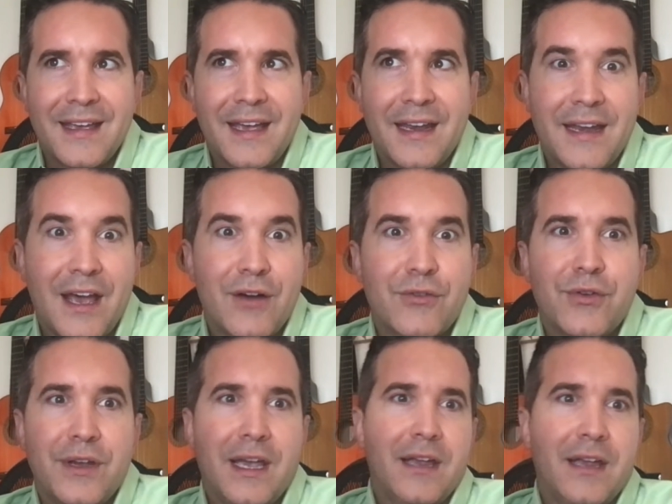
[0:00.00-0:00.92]
and now
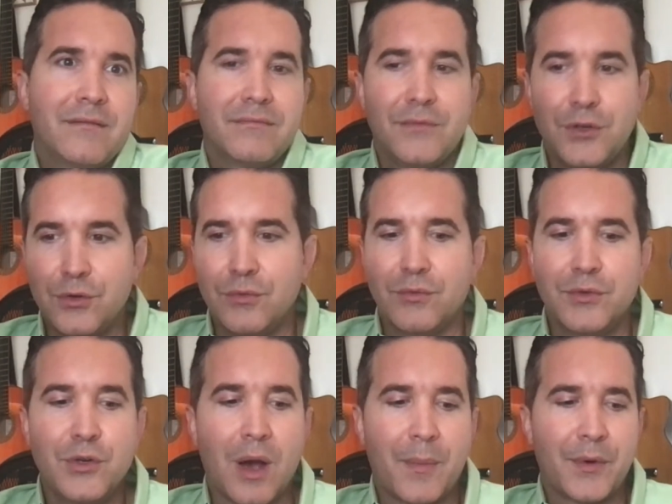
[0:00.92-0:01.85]
create
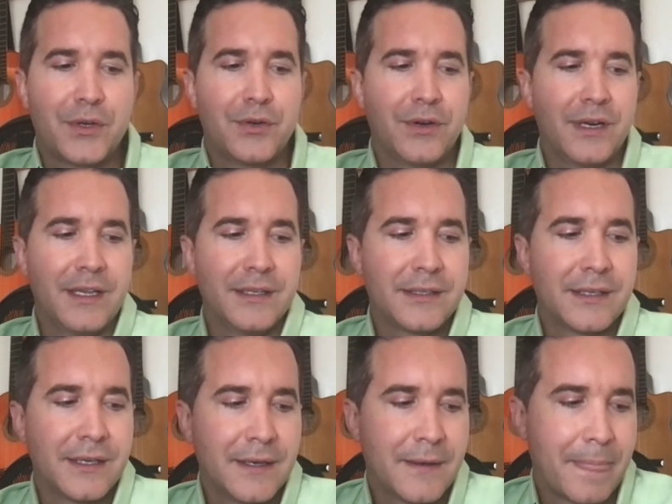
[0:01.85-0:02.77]
new opportunities
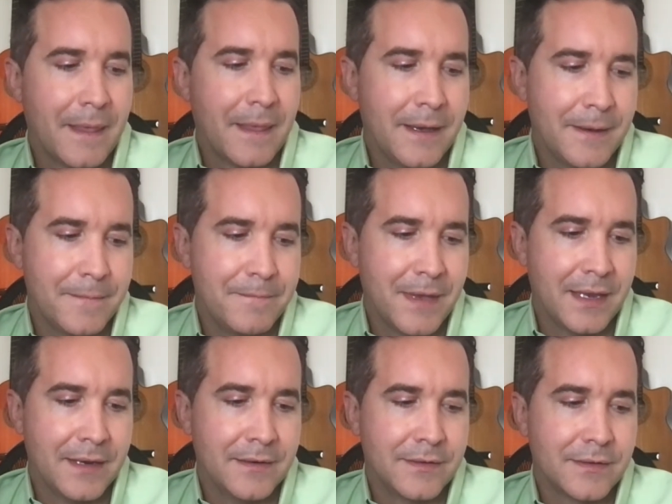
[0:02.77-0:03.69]

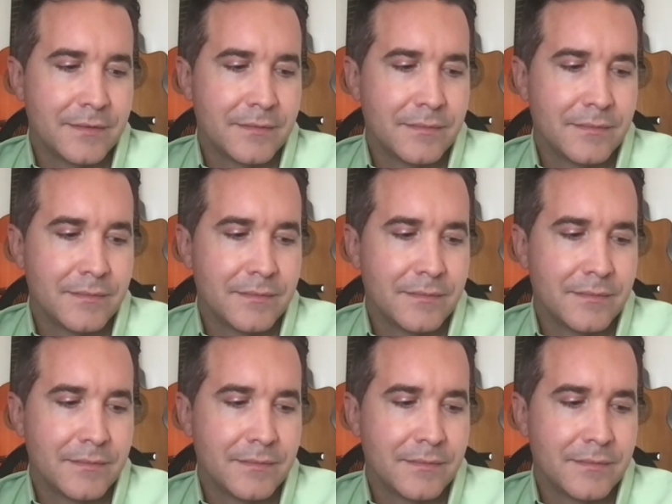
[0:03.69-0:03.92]
and